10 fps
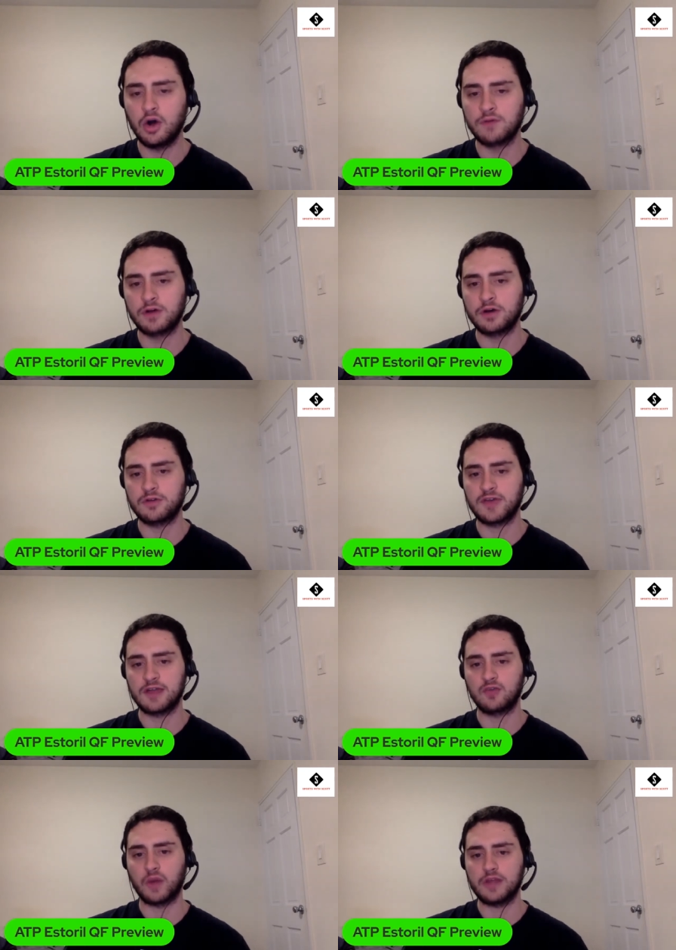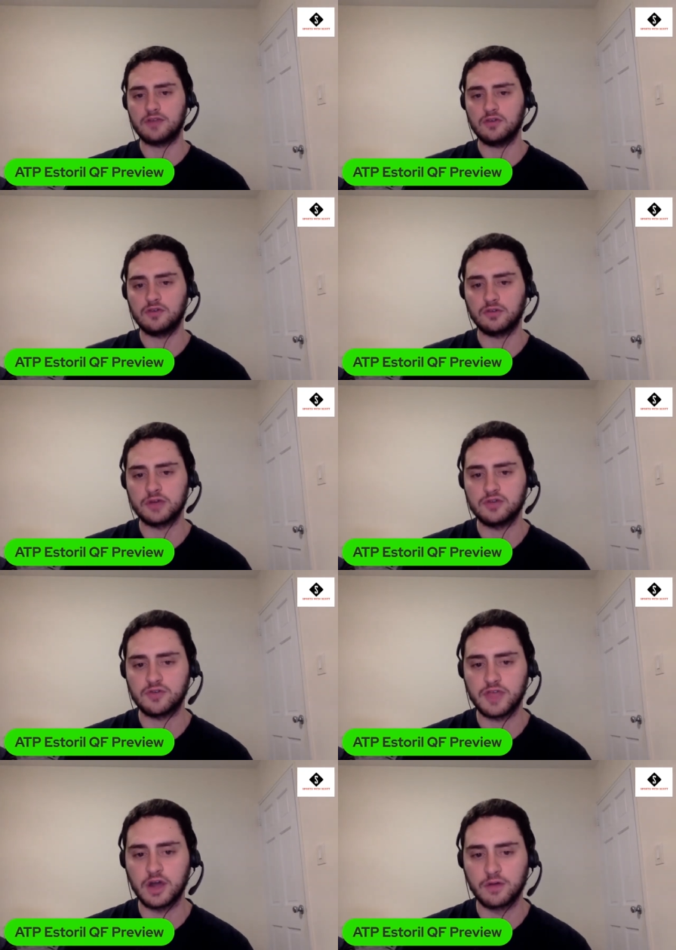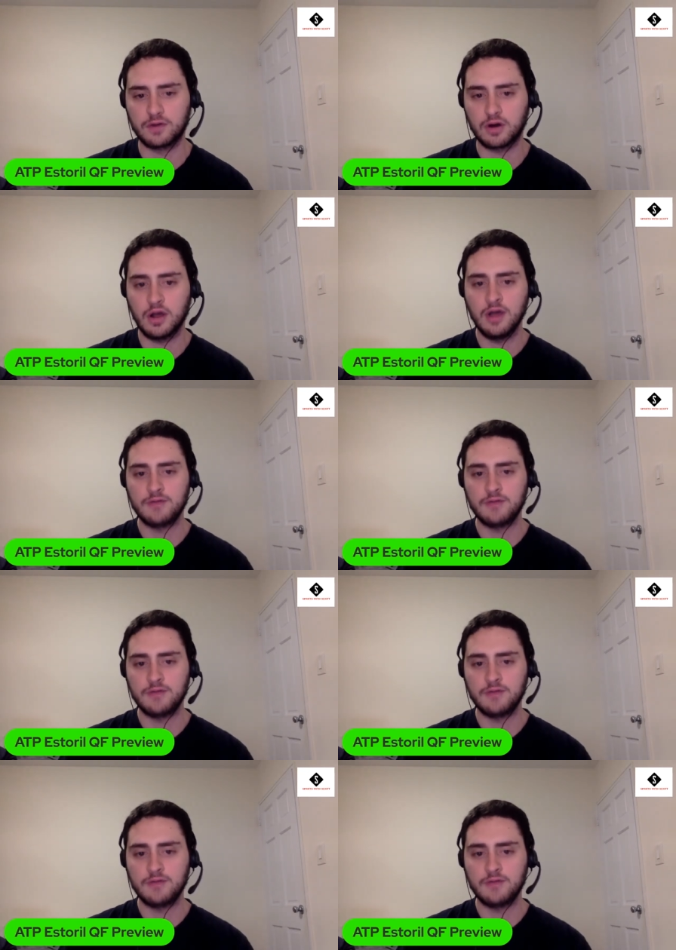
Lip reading: Over-under set at 22, slight juice of the over.